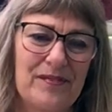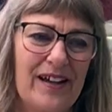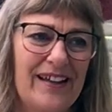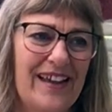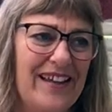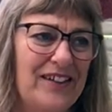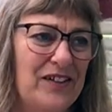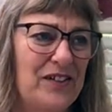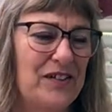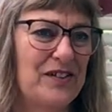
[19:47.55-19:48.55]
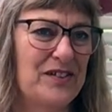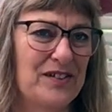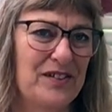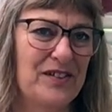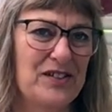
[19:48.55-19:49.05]
I had a
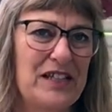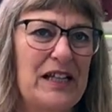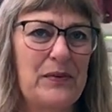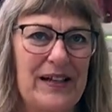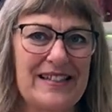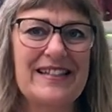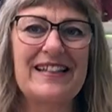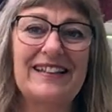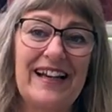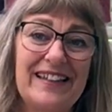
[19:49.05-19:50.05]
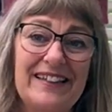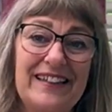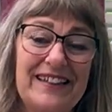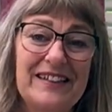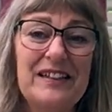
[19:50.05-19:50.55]
sequence that I
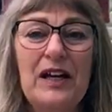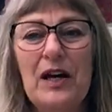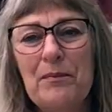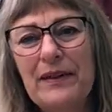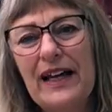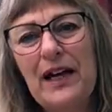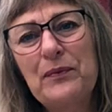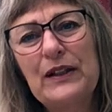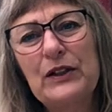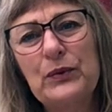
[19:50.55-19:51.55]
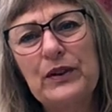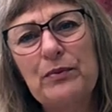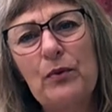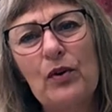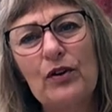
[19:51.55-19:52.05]
did it, but I will do
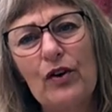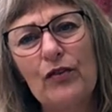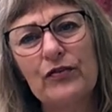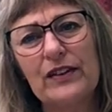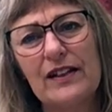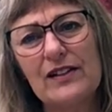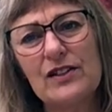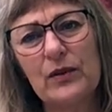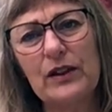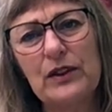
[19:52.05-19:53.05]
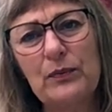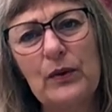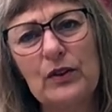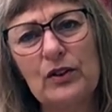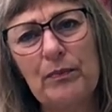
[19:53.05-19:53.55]
it more often, so it
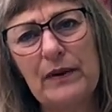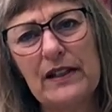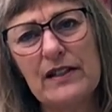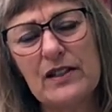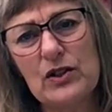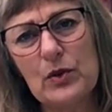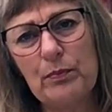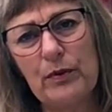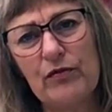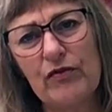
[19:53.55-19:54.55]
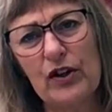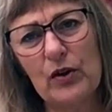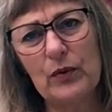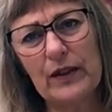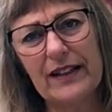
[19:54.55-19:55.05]
won't be super
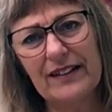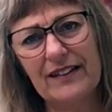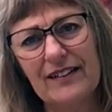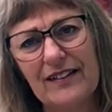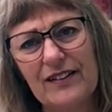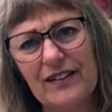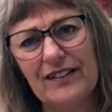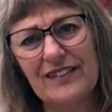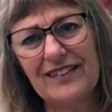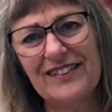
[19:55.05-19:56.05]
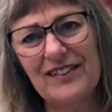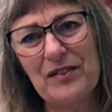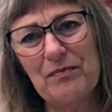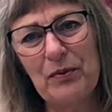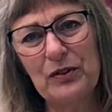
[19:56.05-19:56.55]
flowy,
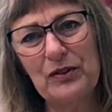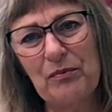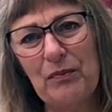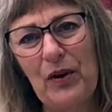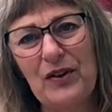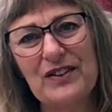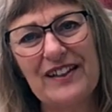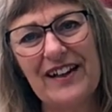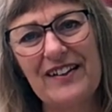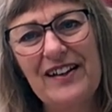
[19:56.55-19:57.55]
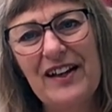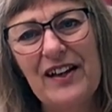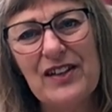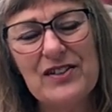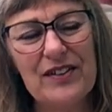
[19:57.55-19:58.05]
the bottom part here.
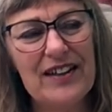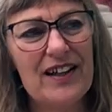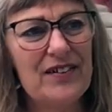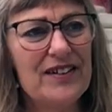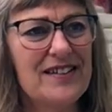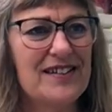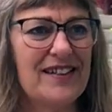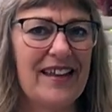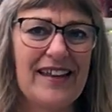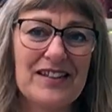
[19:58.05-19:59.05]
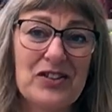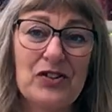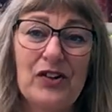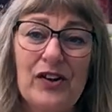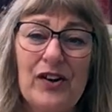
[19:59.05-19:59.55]
So there is things
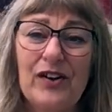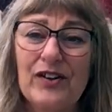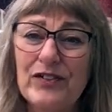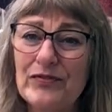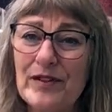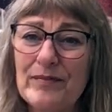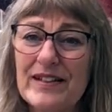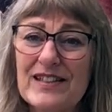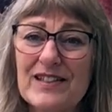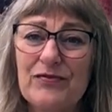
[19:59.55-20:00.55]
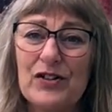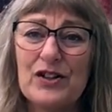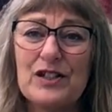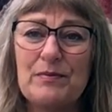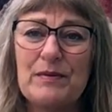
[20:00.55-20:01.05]
to learn from this first